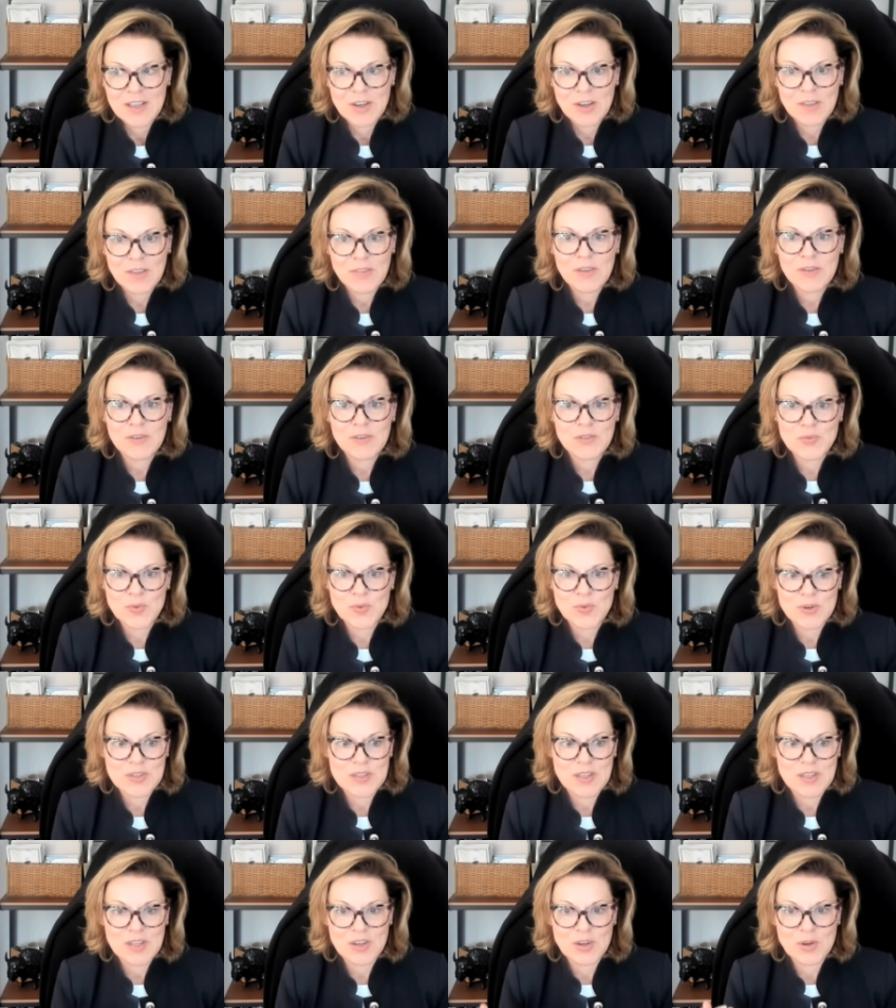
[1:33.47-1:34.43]
Nothing is
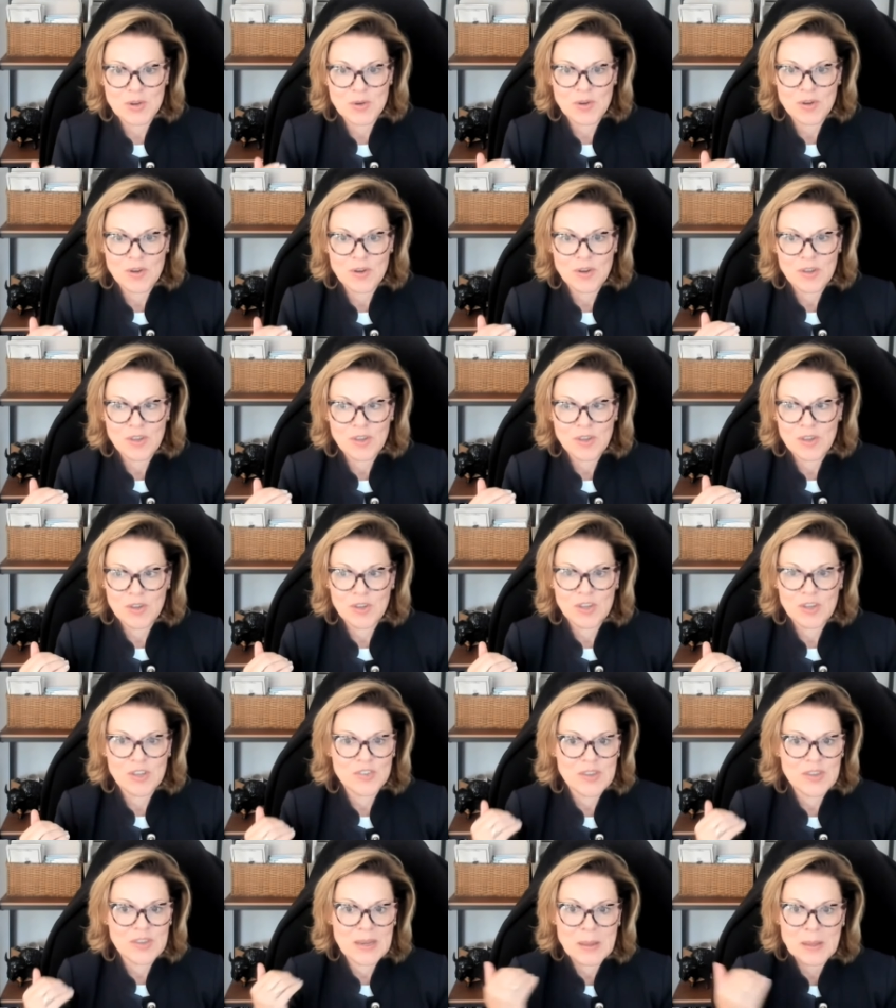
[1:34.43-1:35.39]
worse than you're,
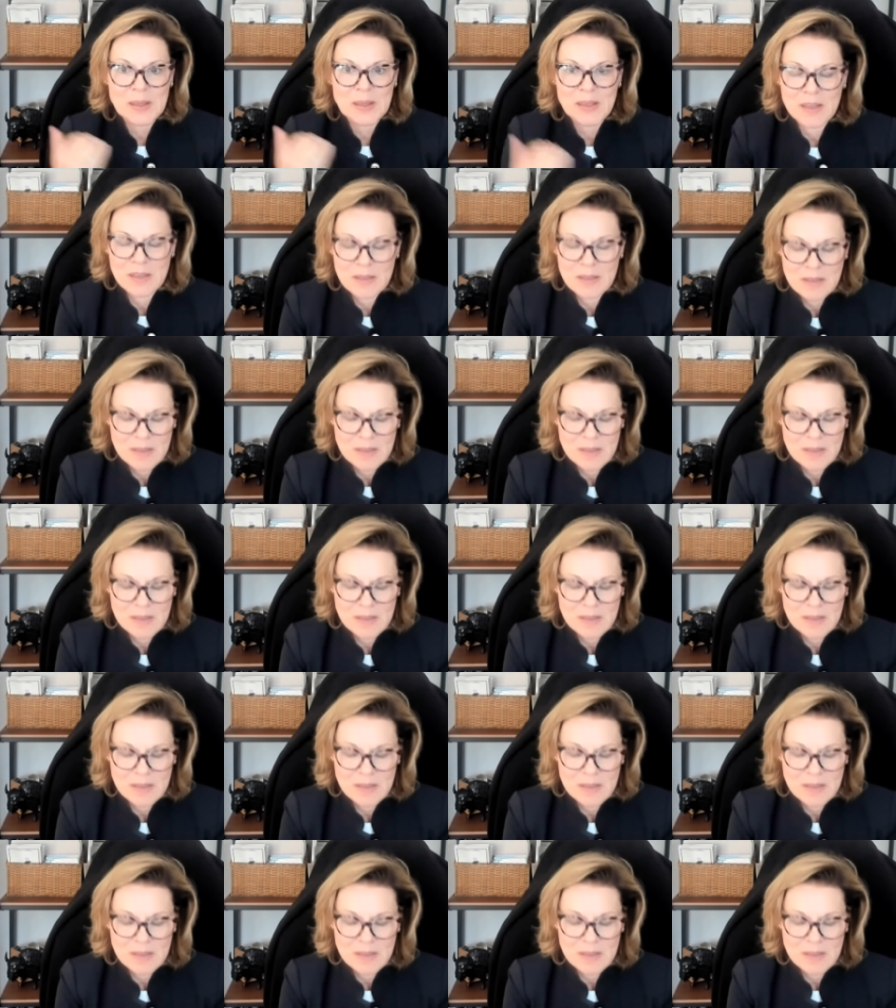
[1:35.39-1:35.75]
just getting